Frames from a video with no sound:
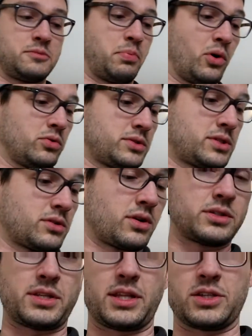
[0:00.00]
bolts or
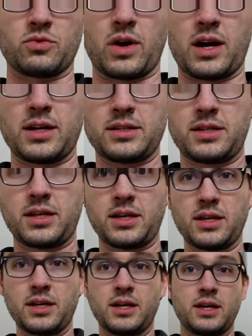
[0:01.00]
onto these rods,
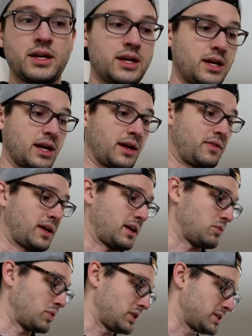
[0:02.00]
and
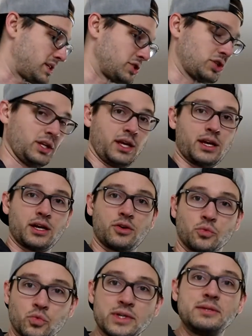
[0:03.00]
then we'll essentially
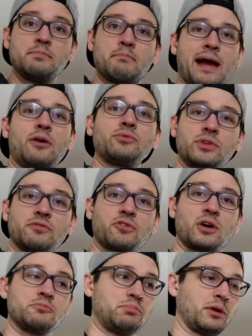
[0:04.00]
remount the
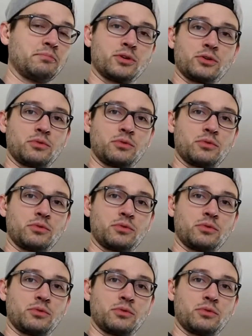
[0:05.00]
front bumper.